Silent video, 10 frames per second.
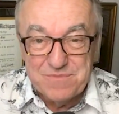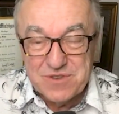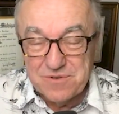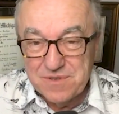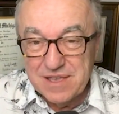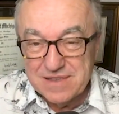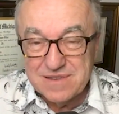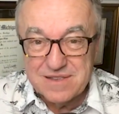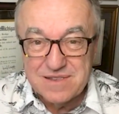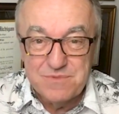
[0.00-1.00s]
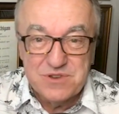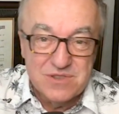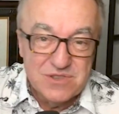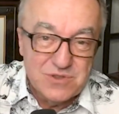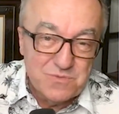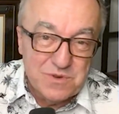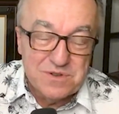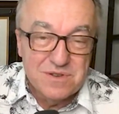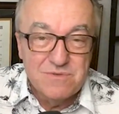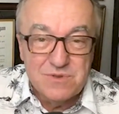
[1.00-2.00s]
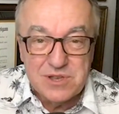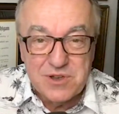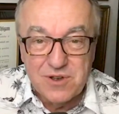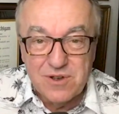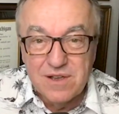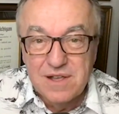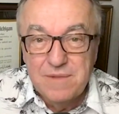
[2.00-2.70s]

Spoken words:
So yes, exceptions will occur.